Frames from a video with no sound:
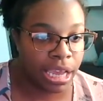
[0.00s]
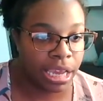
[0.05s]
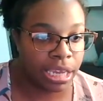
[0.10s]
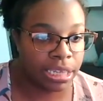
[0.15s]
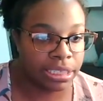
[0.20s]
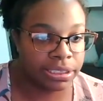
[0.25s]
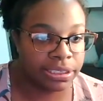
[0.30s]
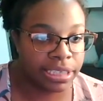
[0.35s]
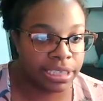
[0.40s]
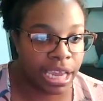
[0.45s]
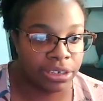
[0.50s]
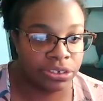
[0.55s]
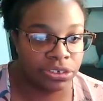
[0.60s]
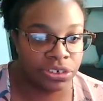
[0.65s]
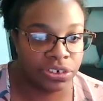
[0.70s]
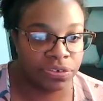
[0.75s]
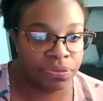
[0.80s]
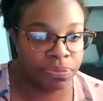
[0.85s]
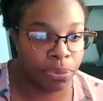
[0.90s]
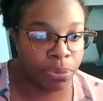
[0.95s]
A
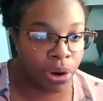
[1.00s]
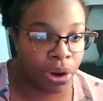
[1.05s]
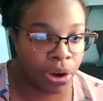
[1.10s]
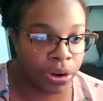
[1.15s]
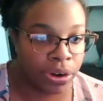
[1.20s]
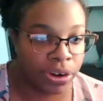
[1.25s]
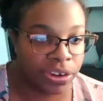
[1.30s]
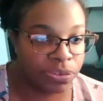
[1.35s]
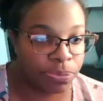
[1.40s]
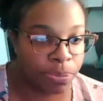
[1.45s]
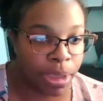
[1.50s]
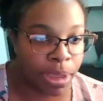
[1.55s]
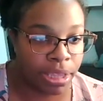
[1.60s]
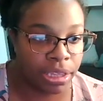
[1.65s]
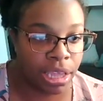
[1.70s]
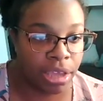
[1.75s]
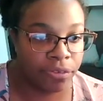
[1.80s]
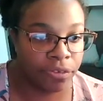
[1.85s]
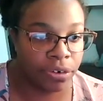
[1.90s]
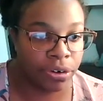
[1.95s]
sachet of myrrh is my
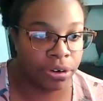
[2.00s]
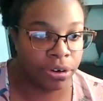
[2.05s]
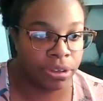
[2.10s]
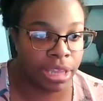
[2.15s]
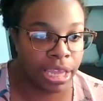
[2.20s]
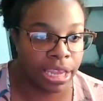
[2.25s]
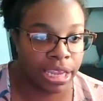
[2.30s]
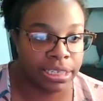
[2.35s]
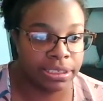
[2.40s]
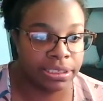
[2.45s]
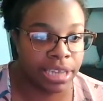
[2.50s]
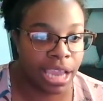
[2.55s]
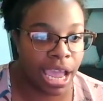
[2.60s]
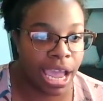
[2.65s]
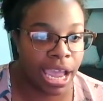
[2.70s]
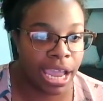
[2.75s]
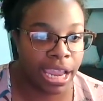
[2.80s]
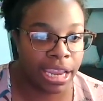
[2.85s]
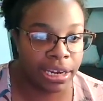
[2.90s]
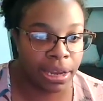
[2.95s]
lover, like a
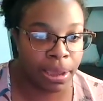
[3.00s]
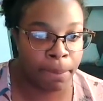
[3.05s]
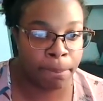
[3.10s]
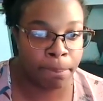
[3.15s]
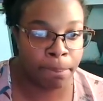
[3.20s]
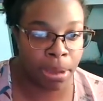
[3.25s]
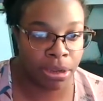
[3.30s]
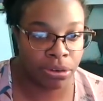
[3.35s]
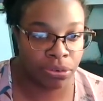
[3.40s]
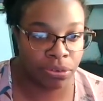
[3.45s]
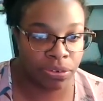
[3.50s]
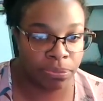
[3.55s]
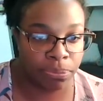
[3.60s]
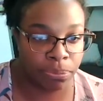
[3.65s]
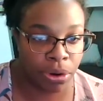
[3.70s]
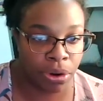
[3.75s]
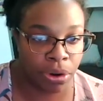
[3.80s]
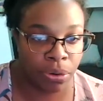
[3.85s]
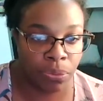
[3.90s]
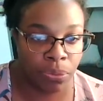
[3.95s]
tied up bundle of
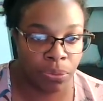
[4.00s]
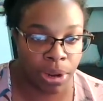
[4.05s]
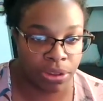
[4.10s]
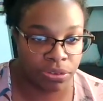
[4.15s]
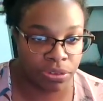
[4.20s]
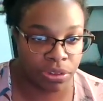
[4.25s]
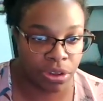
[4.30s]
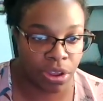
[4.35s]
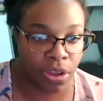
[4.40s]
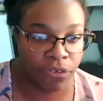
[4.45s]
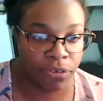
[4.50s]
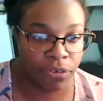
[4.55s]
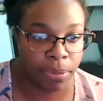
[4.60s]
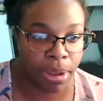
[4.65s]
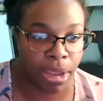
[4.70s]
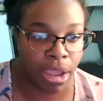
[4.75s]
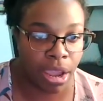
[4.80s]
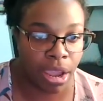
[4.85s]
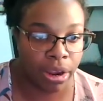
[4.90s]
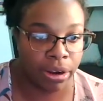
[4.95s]
myrrh resting over
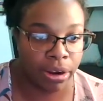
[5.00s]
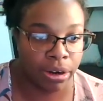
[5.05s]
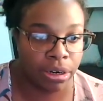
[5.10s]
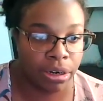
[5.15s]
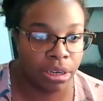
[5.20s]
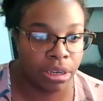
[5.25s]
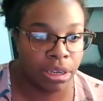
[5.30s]
my heart.